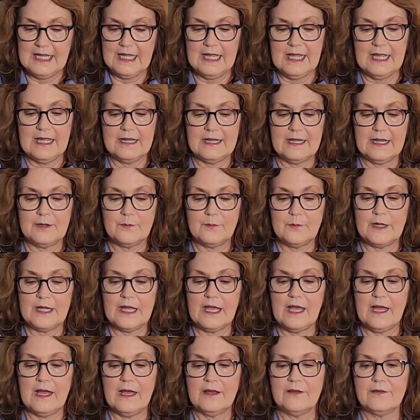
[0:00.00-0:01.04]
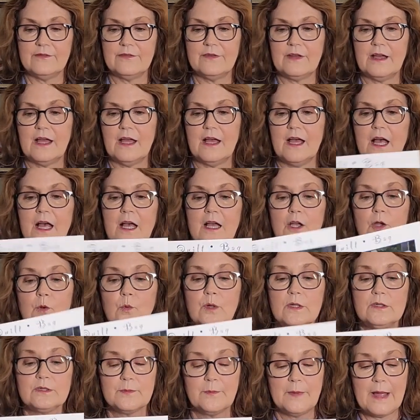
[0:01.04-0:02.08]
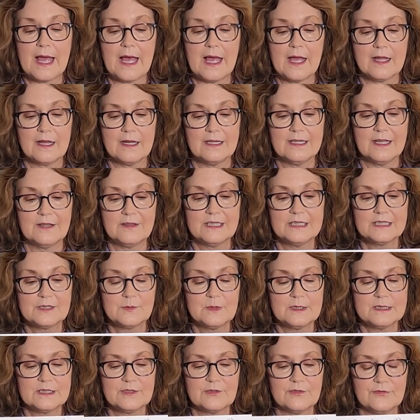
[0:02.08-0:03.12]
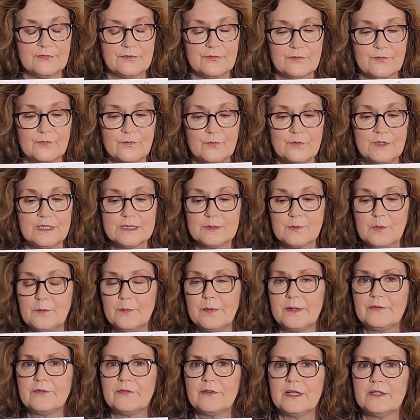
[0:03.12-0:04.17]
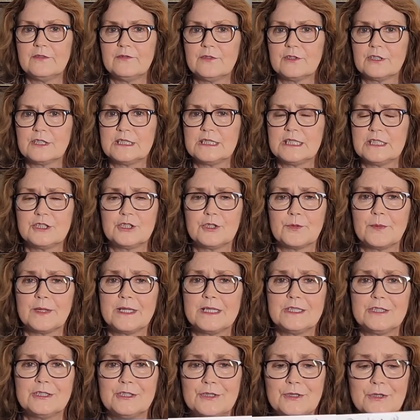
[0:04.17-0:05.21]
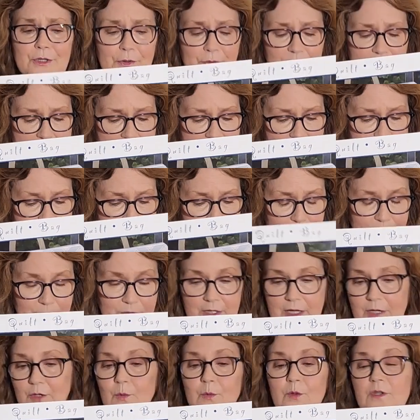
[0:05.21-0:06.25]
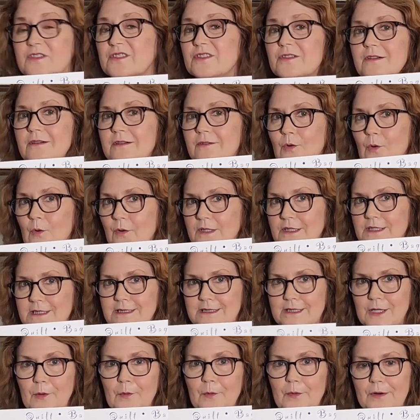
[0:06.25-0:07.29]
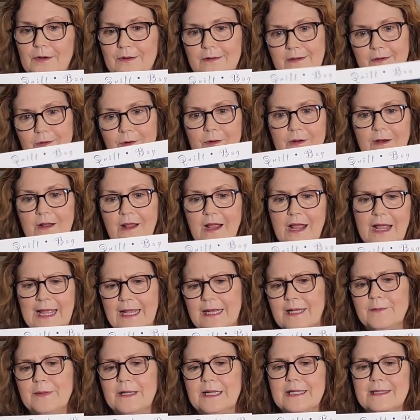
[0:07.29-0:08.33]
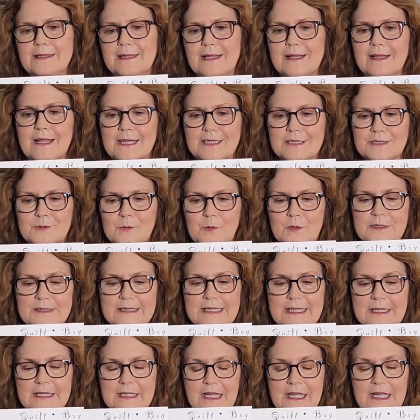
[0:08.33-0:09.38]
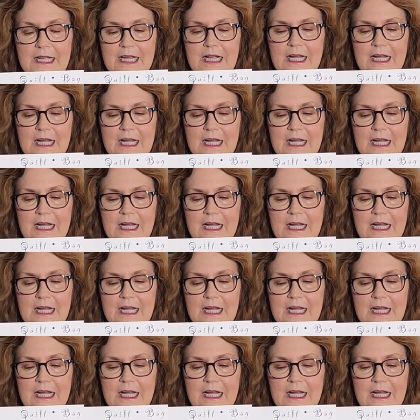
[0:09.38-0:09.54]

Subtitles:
And then we have a quilt bag. Now this one would be fun for a stitcher because you don't have to put a quilter or a sewer, anybody that likes quilting.